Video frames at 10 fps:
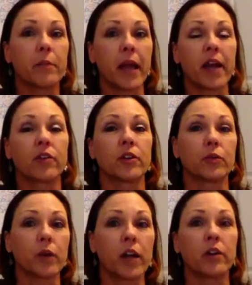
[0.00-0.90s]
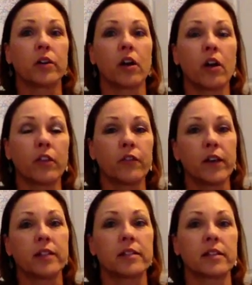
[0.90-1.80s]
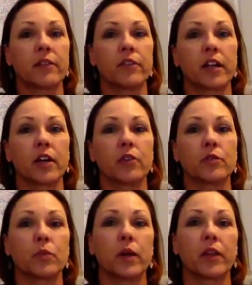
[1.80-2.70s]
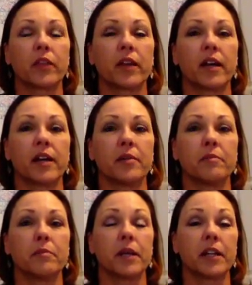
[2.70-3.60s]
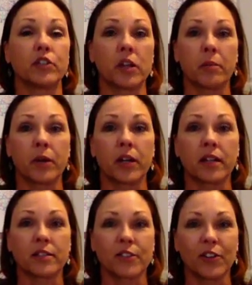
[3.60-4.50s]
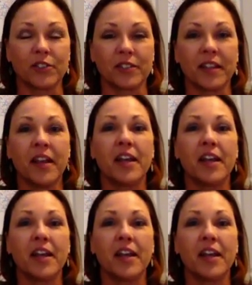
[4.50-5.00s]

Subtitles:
banner and the runner and all the fun stuff that goes with being a Jamberry consultant.